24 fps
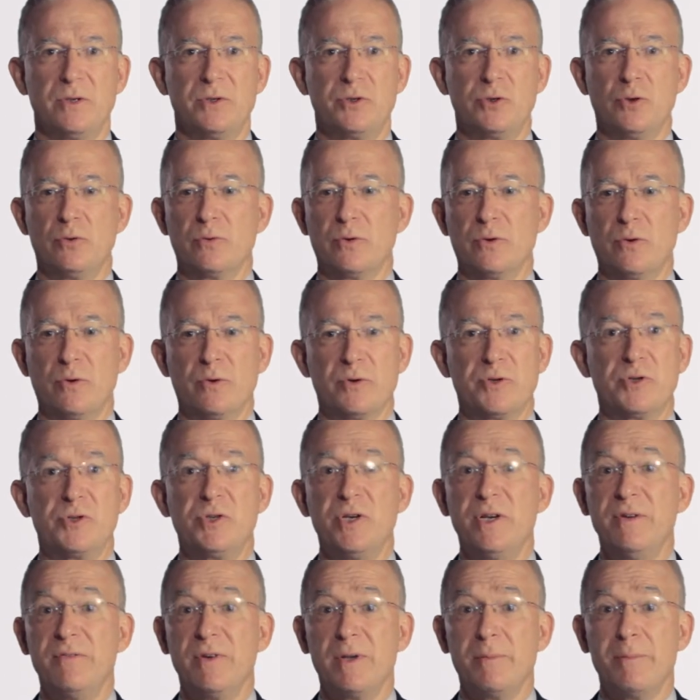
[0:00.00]
children are
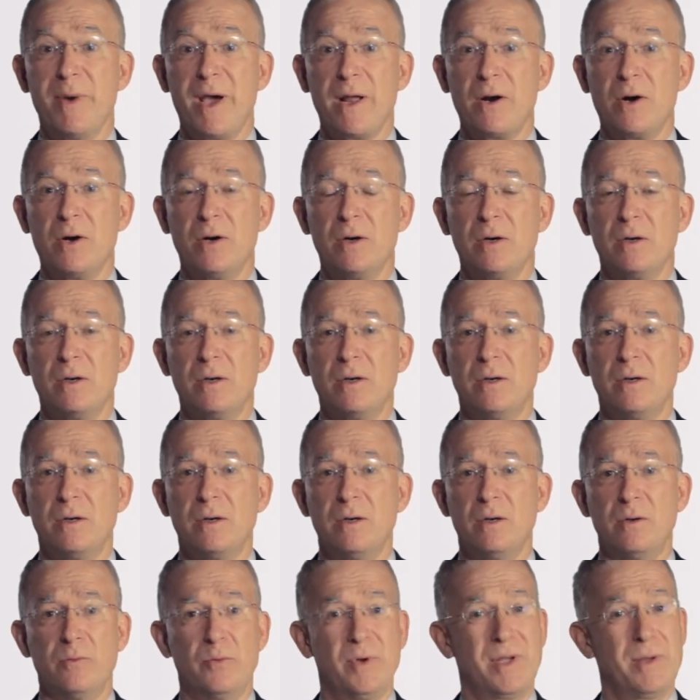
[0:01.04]
achieving better,
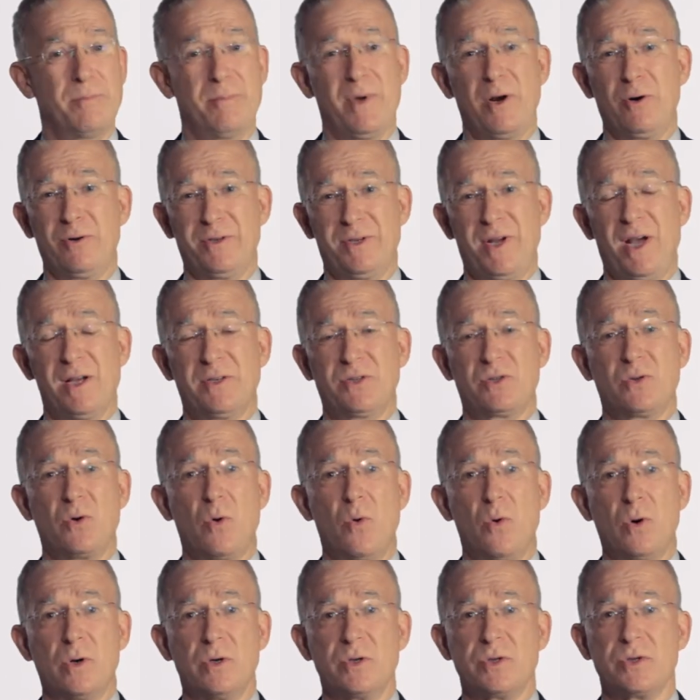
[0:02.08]
we get better test
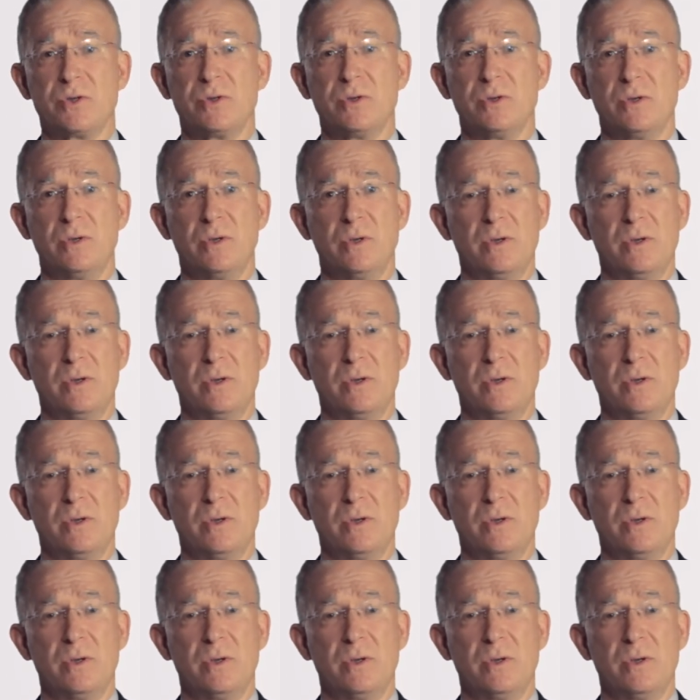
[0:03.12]
scores,